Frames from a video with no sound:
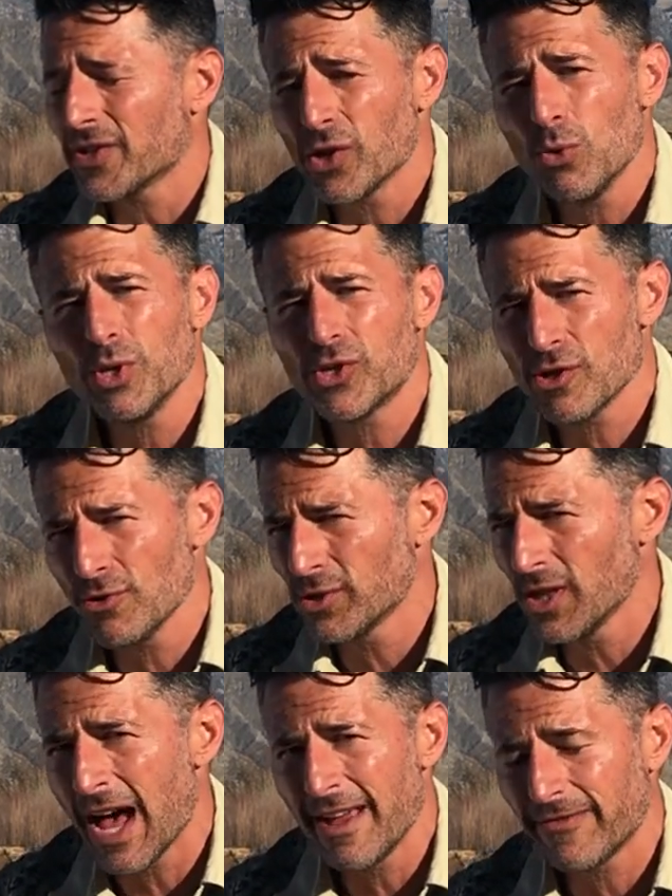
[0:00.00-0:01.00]

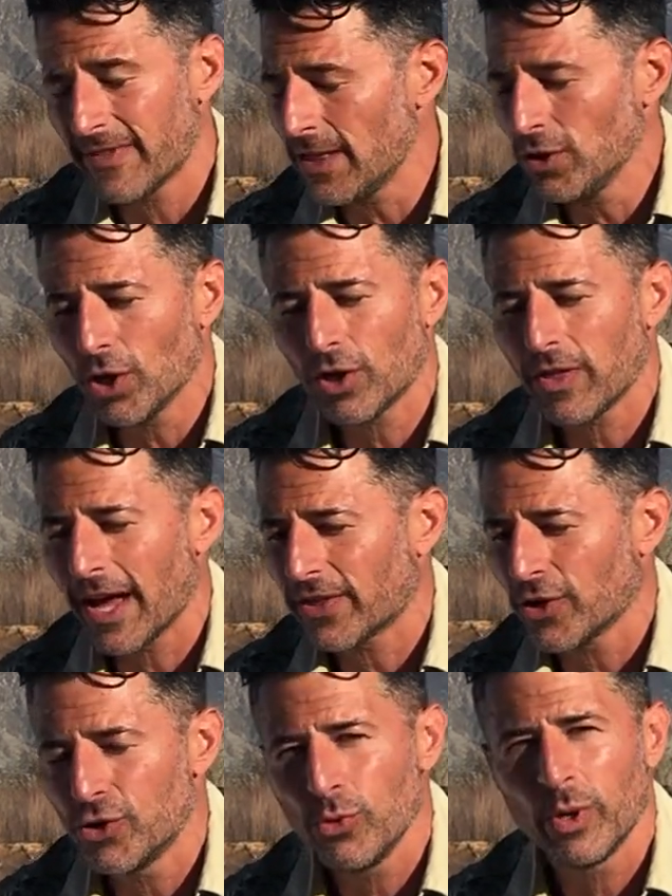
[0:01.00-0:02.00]
so-and-so's life, they look
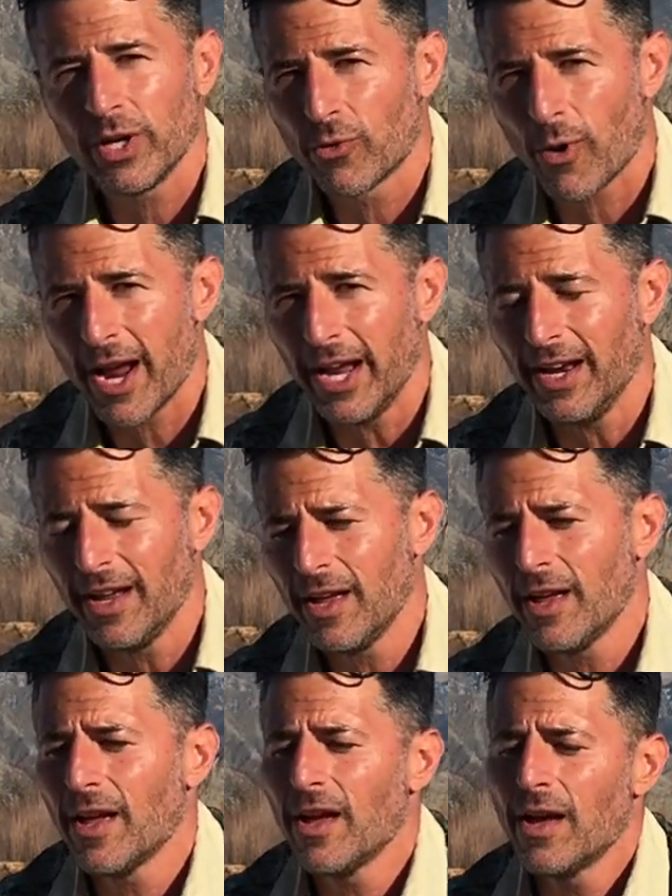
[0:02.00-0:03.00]
like they're doing great.
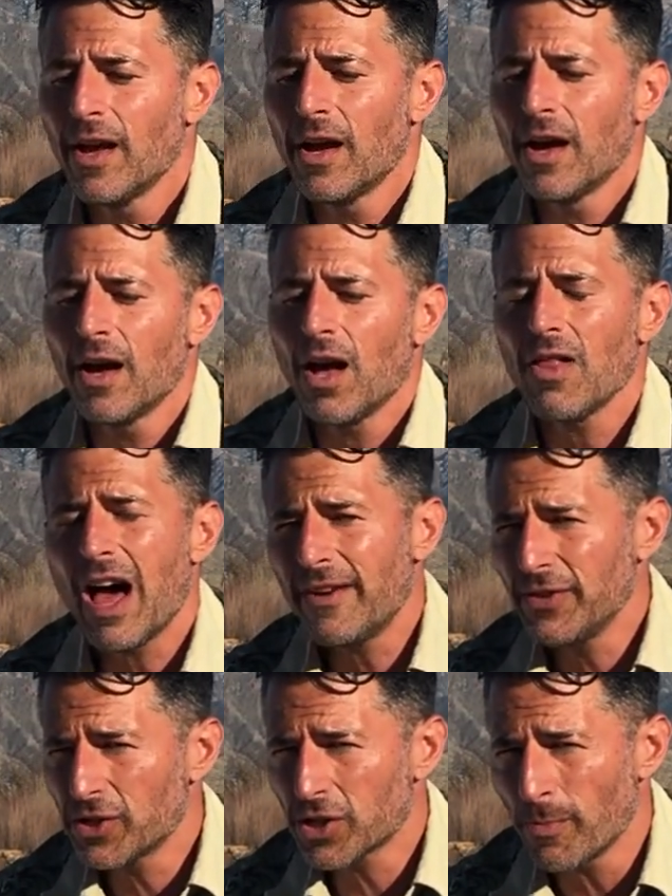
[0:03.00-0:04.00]
A
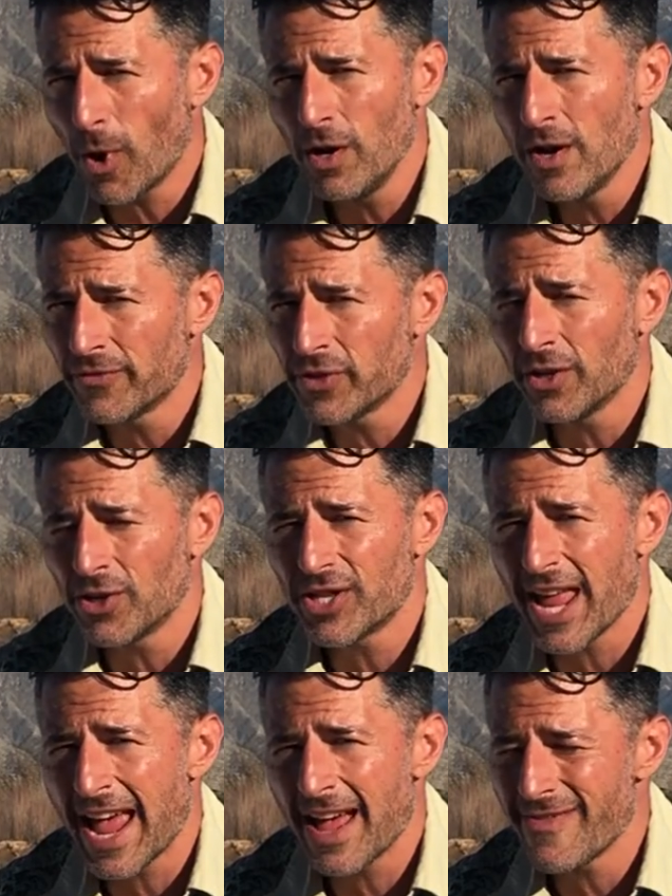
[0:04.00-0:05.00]
lot of us are smart enough to
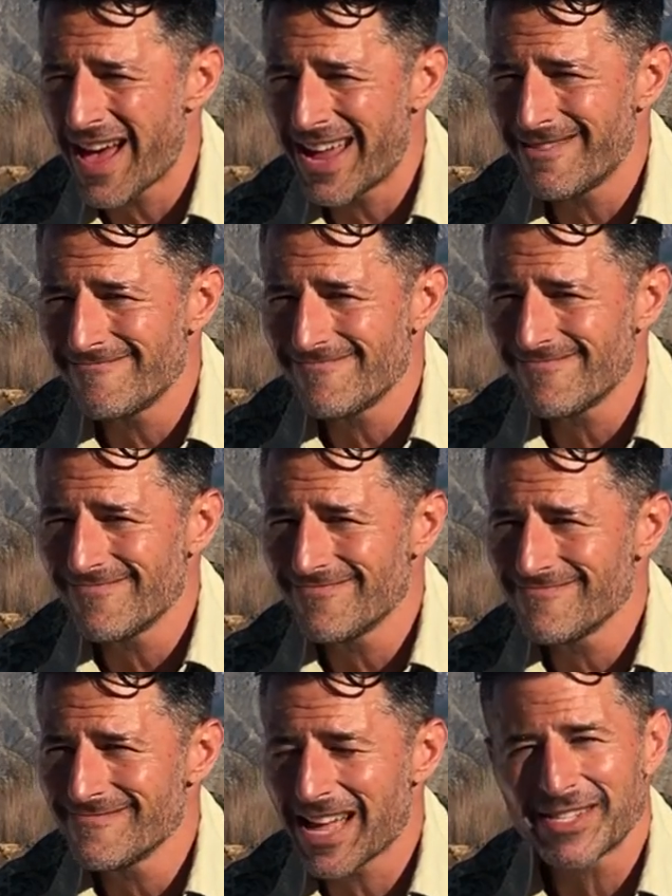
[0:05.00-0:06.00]
understand that
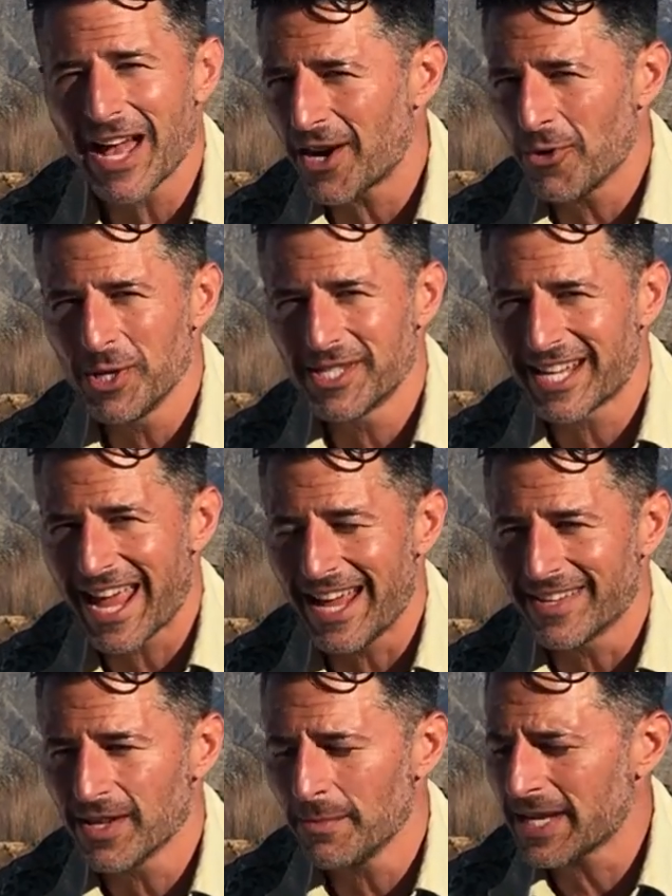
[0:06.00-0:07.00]
that's not always the
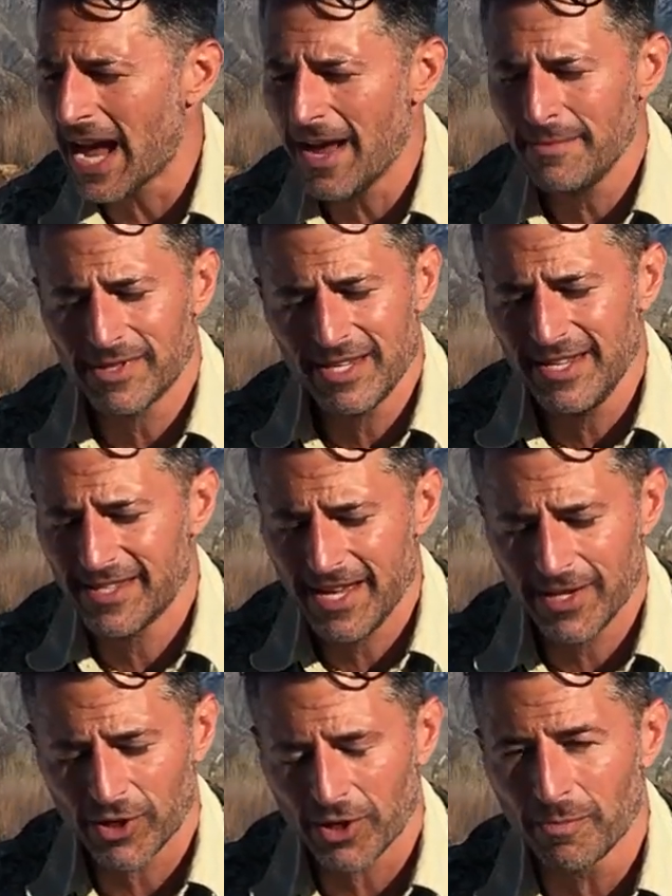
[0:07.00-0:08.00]
case. Sometimes these
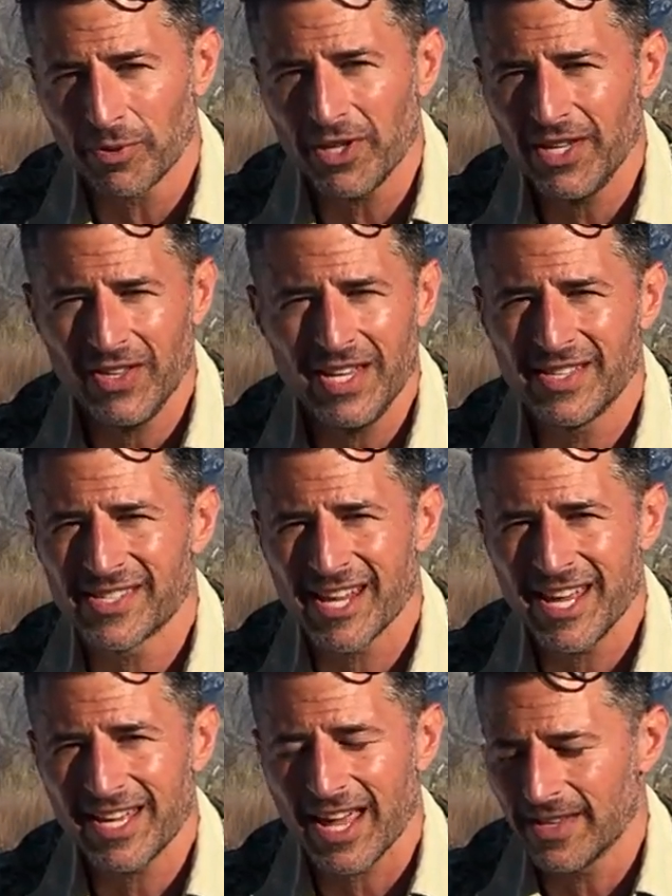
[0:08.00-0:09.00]
things are completely in
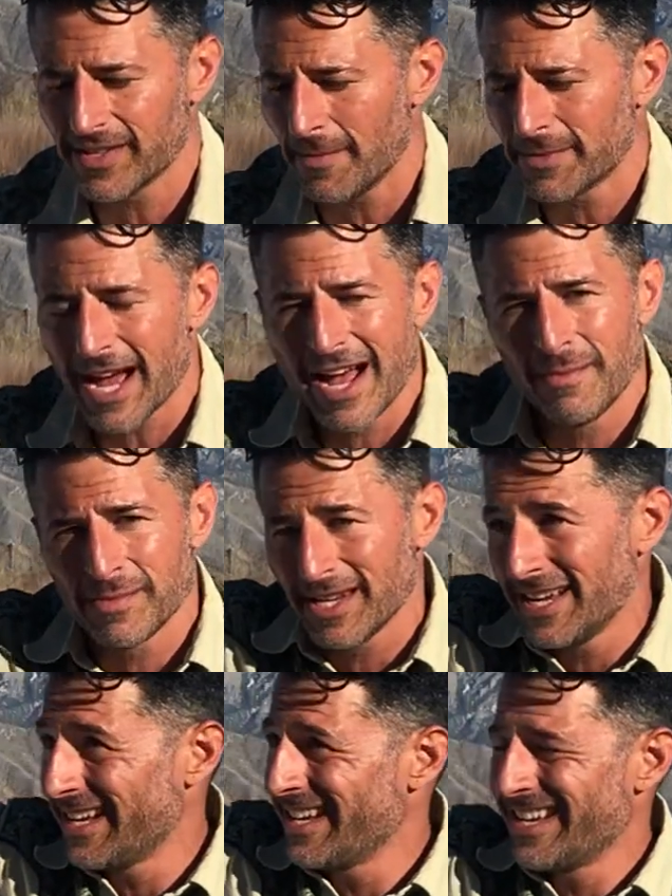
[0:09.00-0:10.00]
sync, and sometimes